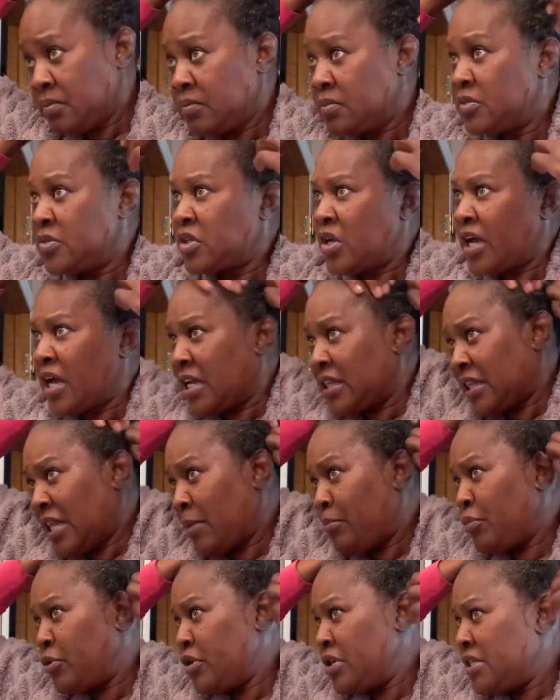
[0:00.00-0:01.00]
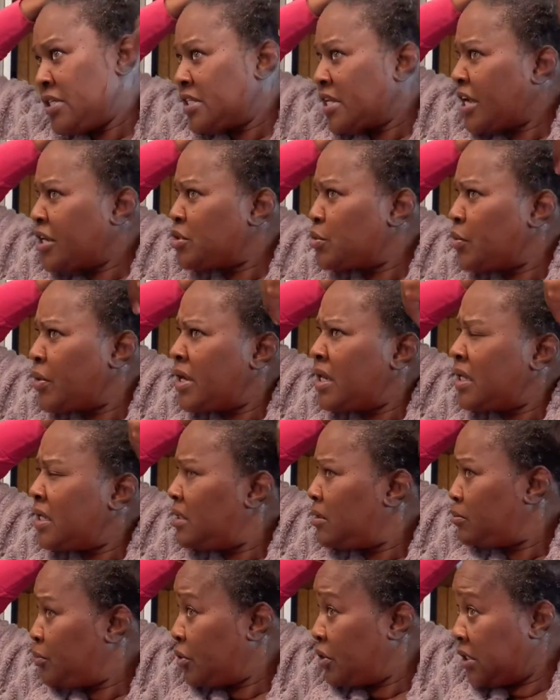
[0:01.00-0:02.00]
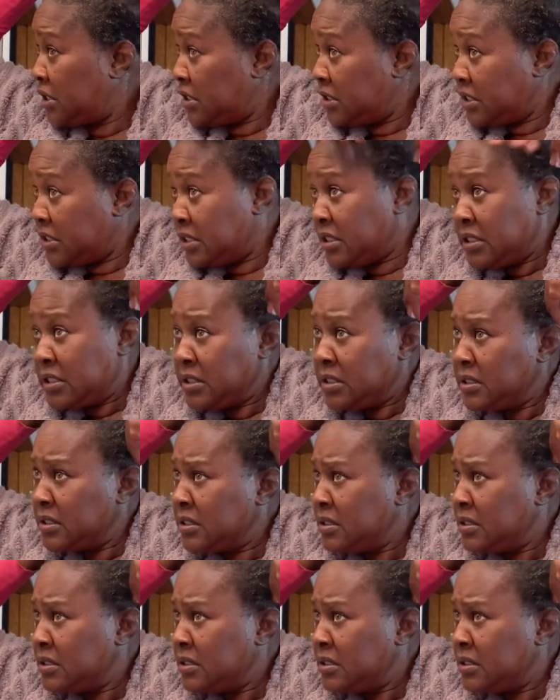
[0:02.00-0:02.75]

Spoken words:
So I got that pretty saturated, pretty good.